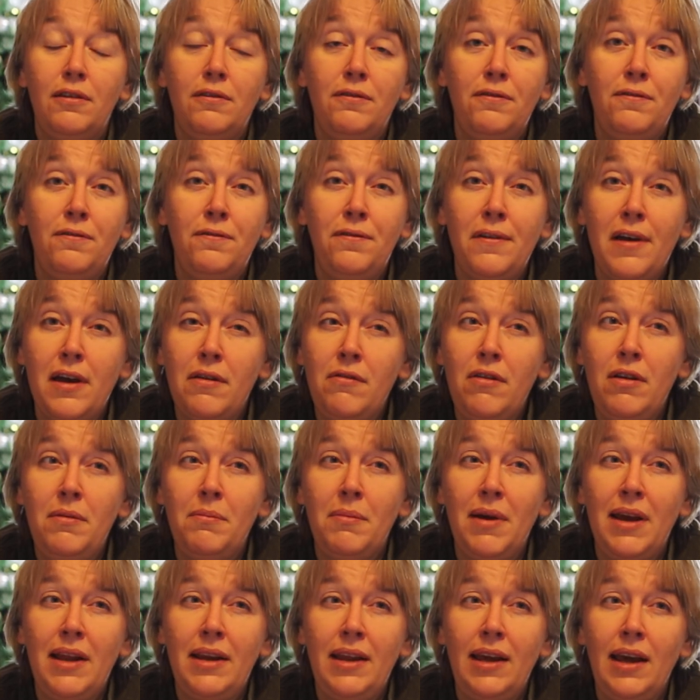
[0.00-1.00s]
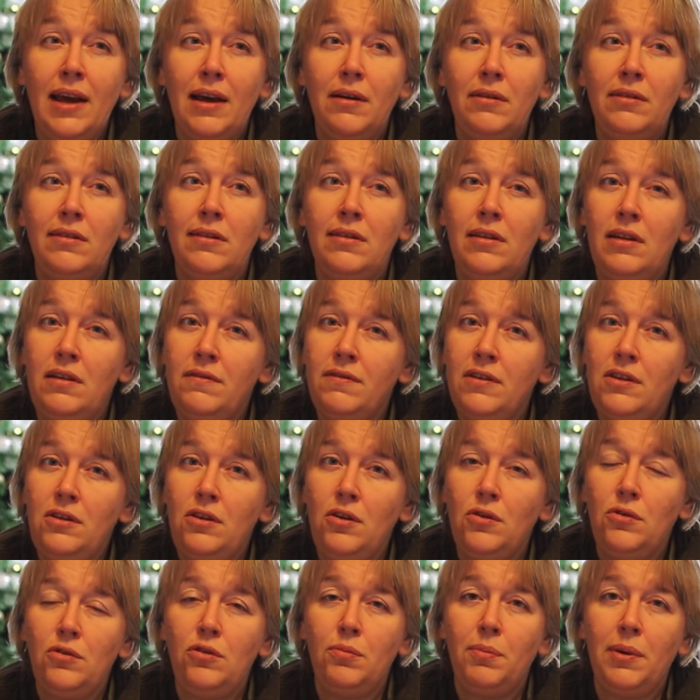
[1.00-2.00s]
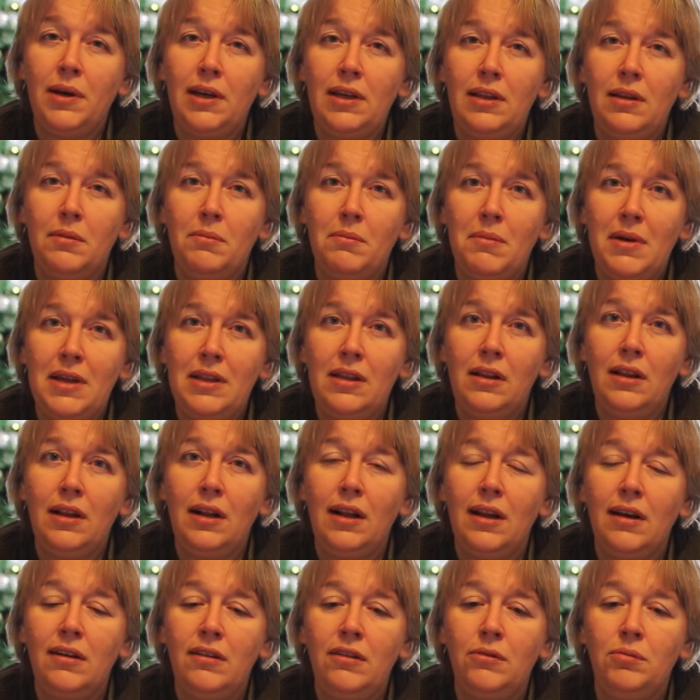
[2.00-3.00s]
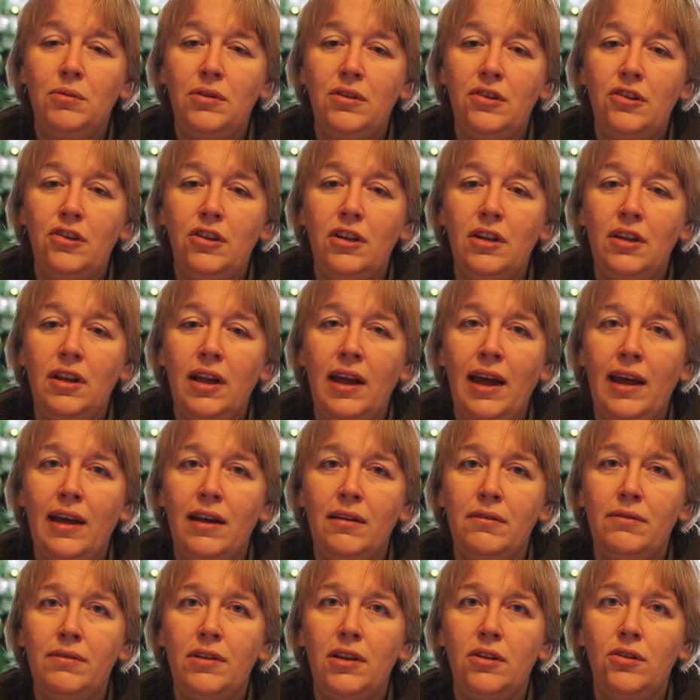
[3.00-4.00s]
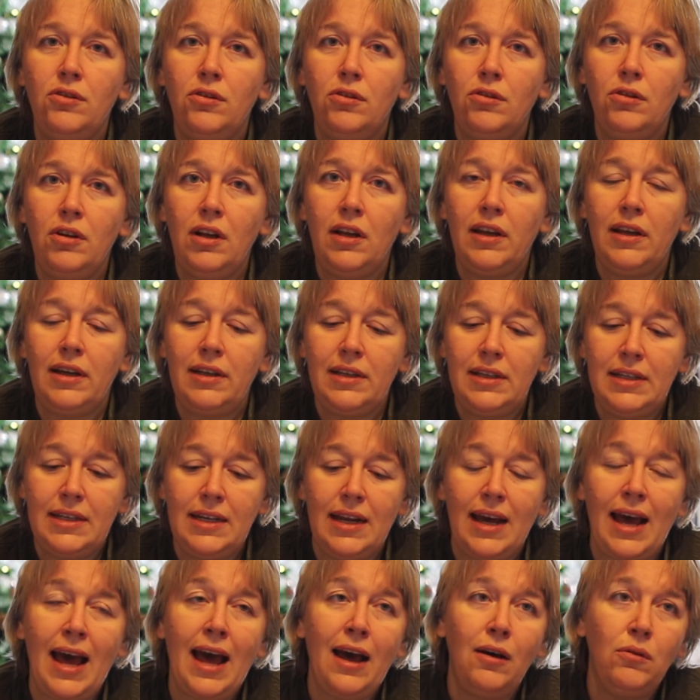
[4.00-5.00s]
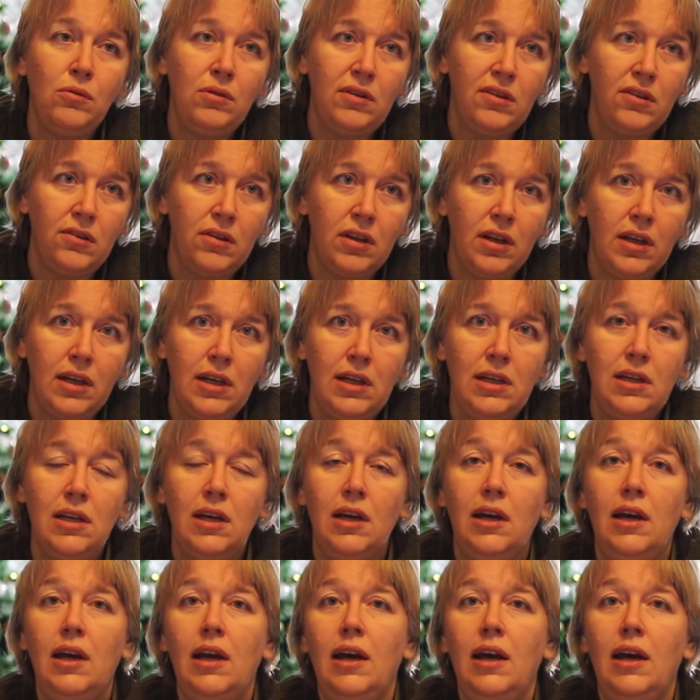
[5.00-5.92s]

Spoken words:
Very many houses, even used by the middle class, would still have the toilet outside.